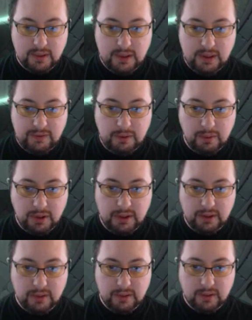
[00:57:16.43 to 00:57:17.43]
if you were
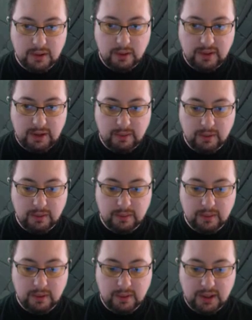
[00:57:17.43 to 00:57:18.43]
gonna go that route.
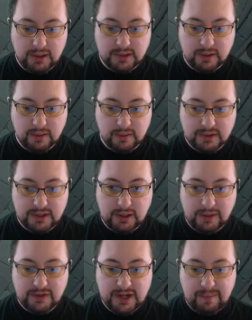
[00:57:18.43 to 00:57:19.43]
Okay, so Steel
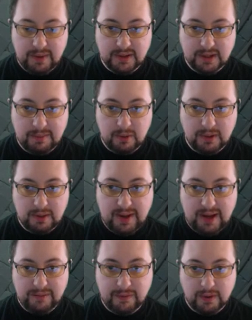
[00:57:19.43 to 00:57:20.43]
Leaf Champion's gonna be really
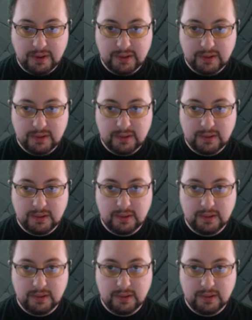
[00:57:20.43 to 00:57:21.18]
bad for us